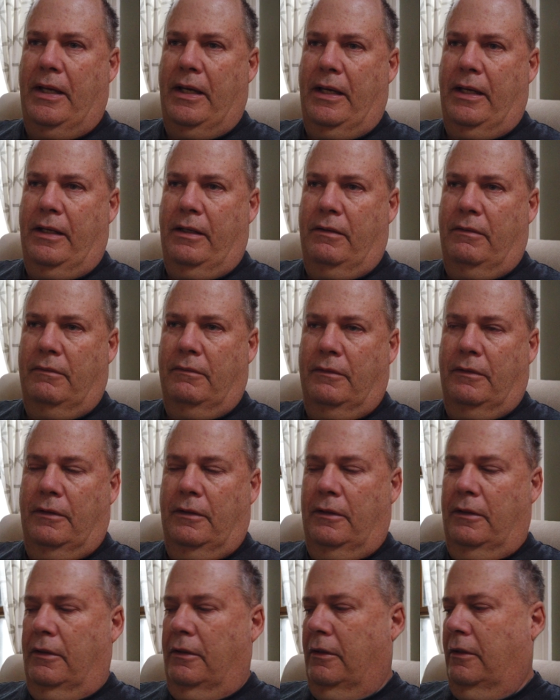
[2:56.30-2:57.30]
A.
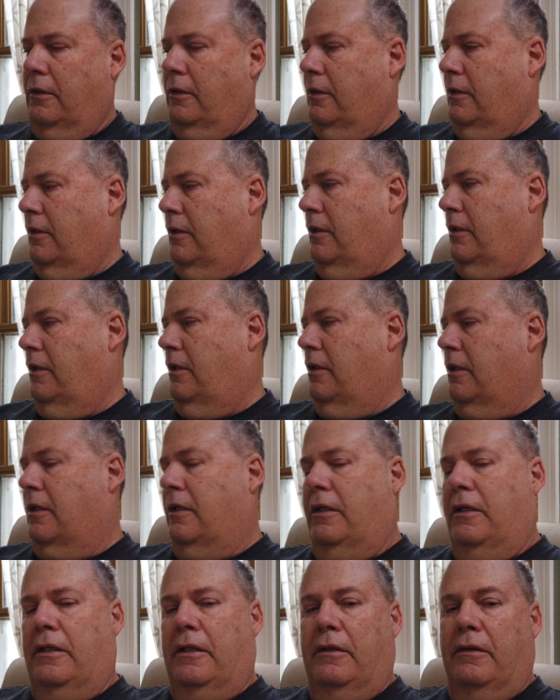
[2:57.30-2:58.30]

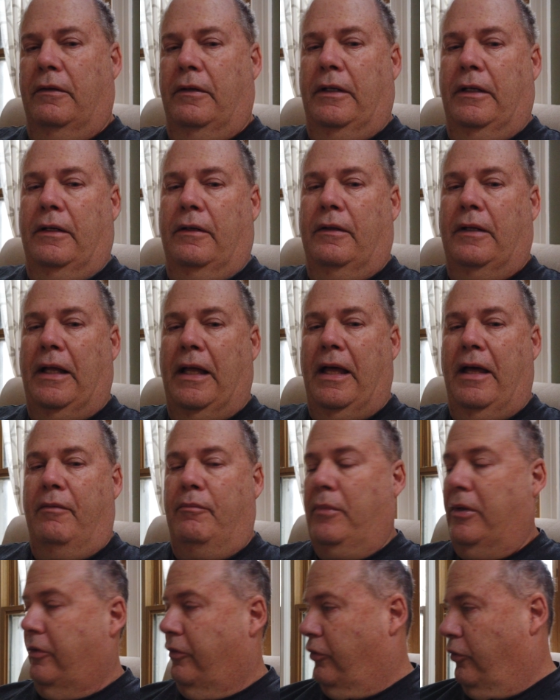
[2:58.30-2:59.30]
Ugh. Well, I
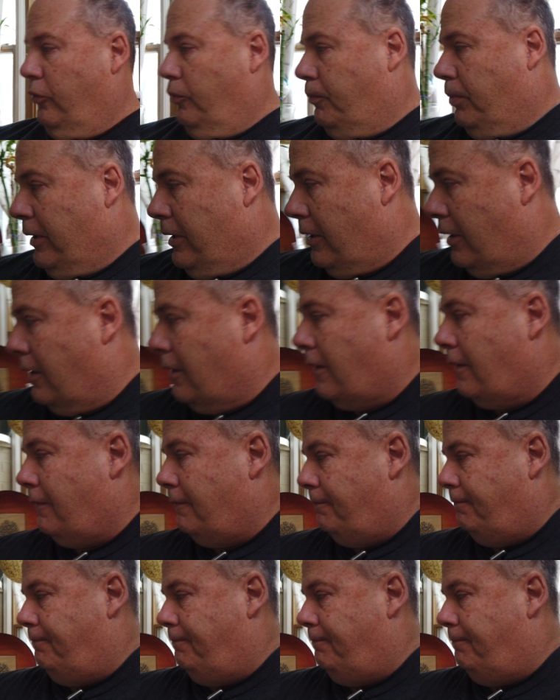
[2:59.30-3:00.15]
have my soup here.